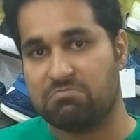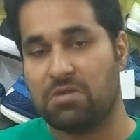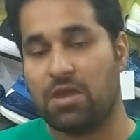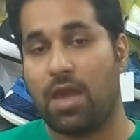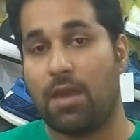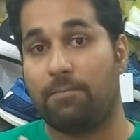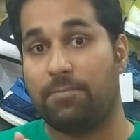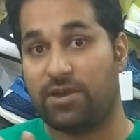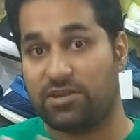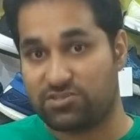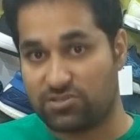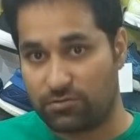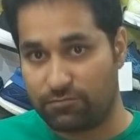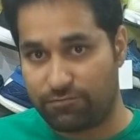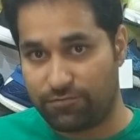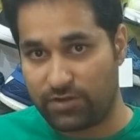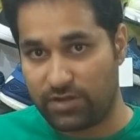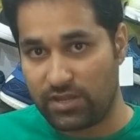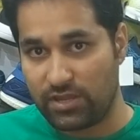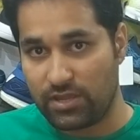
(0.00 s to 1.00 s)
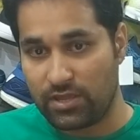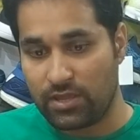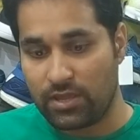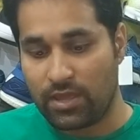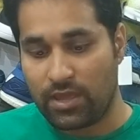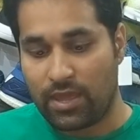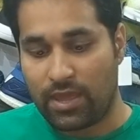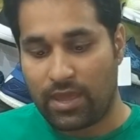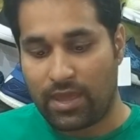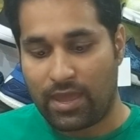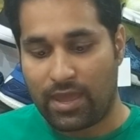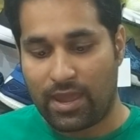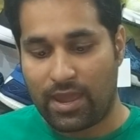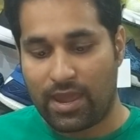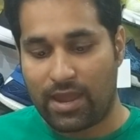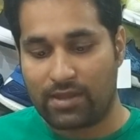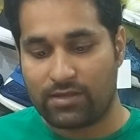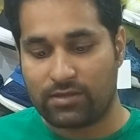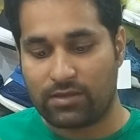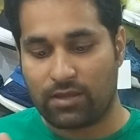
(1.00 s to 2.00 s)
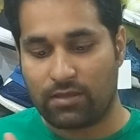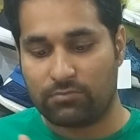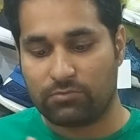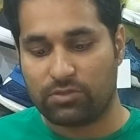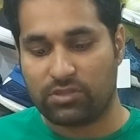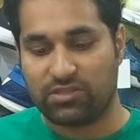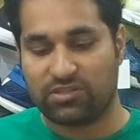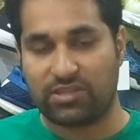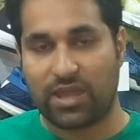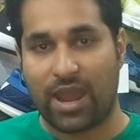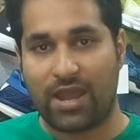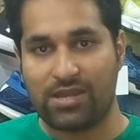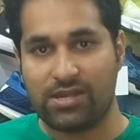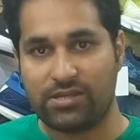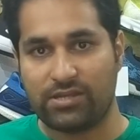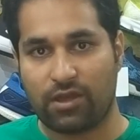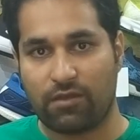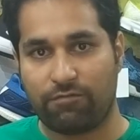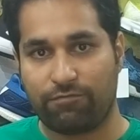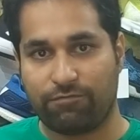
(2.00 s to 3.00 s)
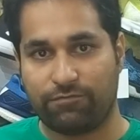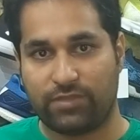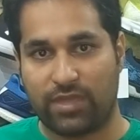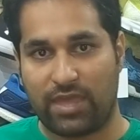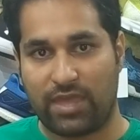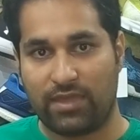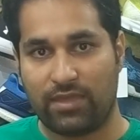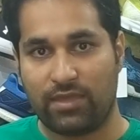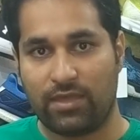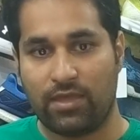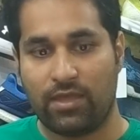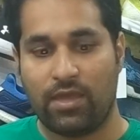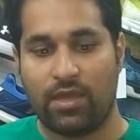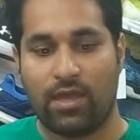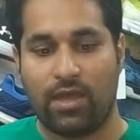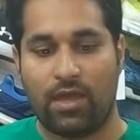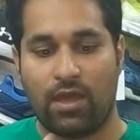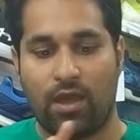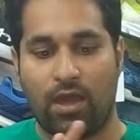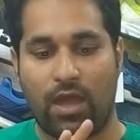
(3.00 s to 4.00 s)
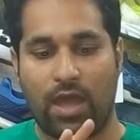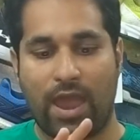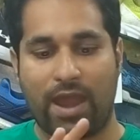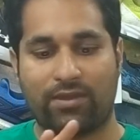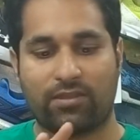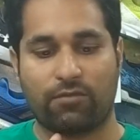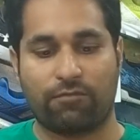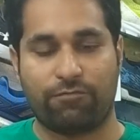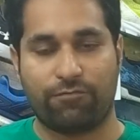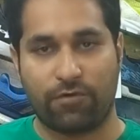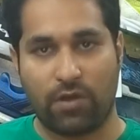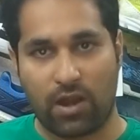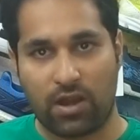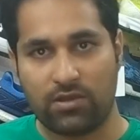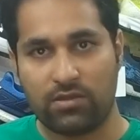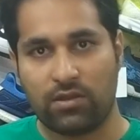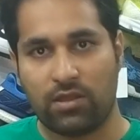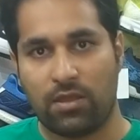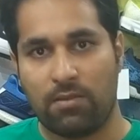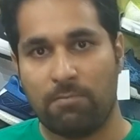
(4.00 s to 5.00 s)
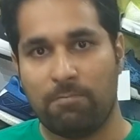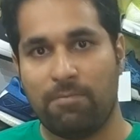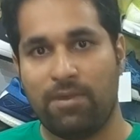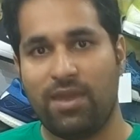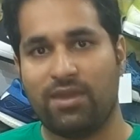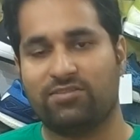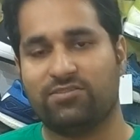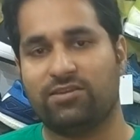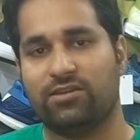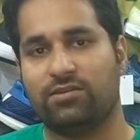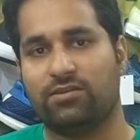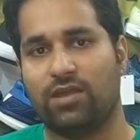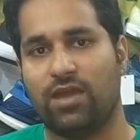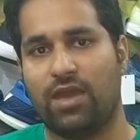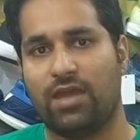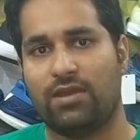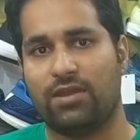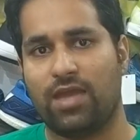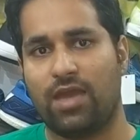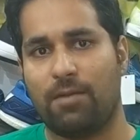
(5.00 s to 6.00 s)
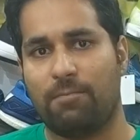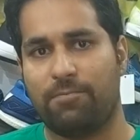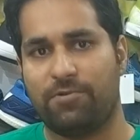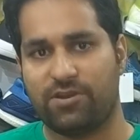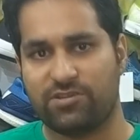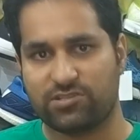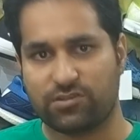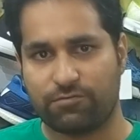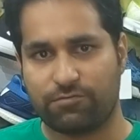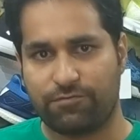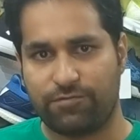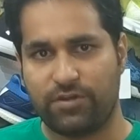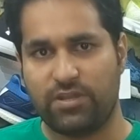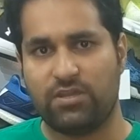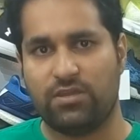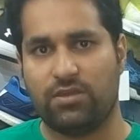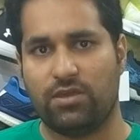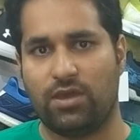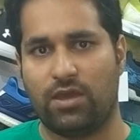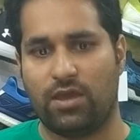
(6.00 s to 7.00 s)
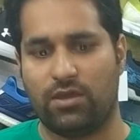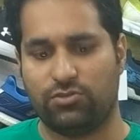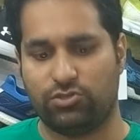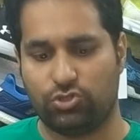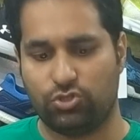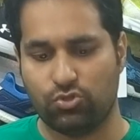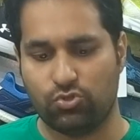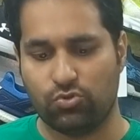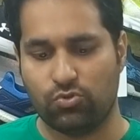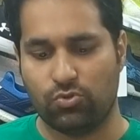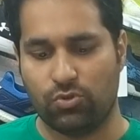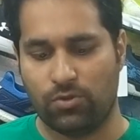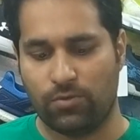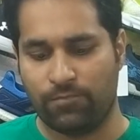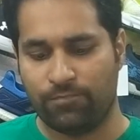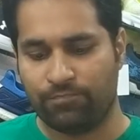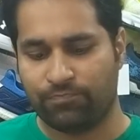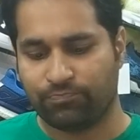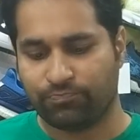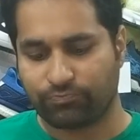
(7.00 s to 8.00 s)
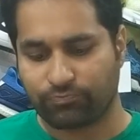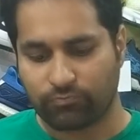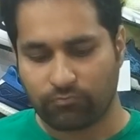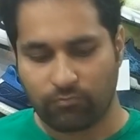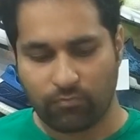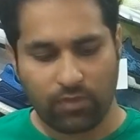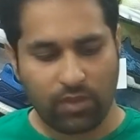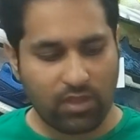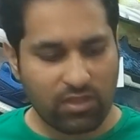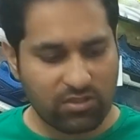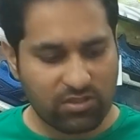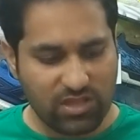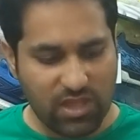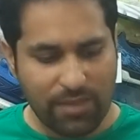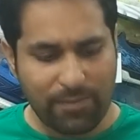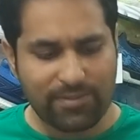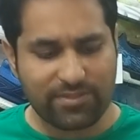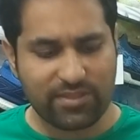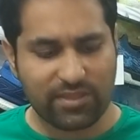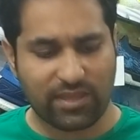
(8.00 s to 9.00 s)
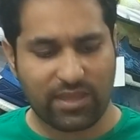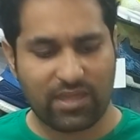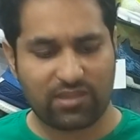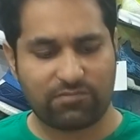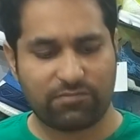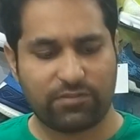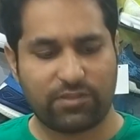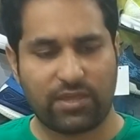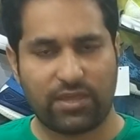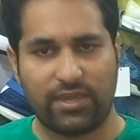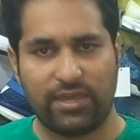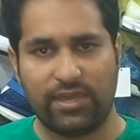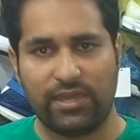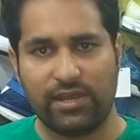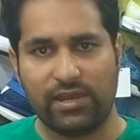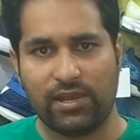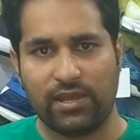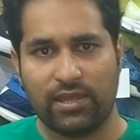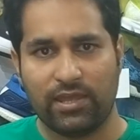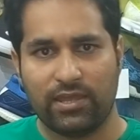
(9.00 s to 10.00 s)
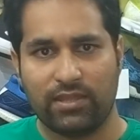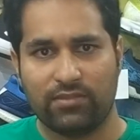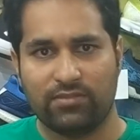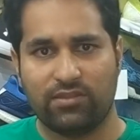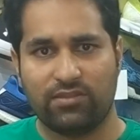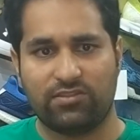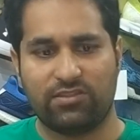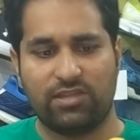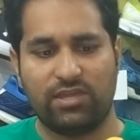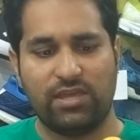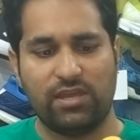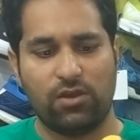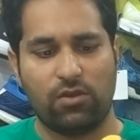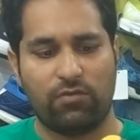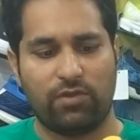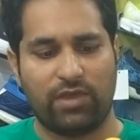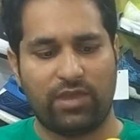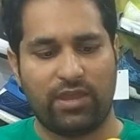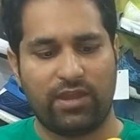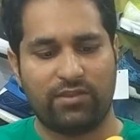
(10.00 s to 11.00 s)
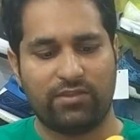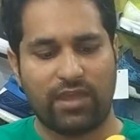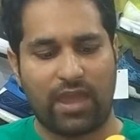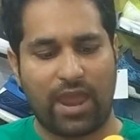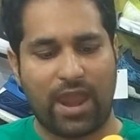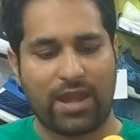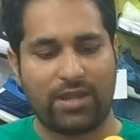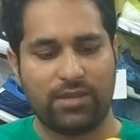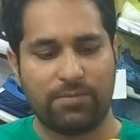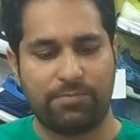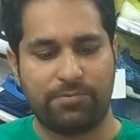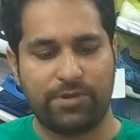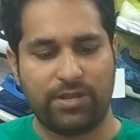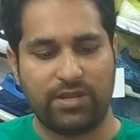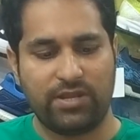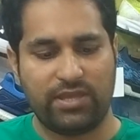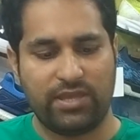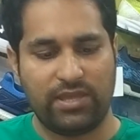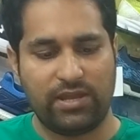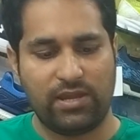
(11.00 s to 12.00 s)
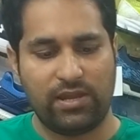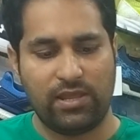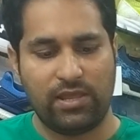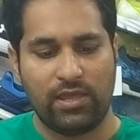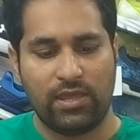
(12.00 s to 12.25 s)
abrasion free, and this Aditough thing at the front makes it an abrasion-free shoe. Same is the case with the heel. This heel over here, the adiprene heel.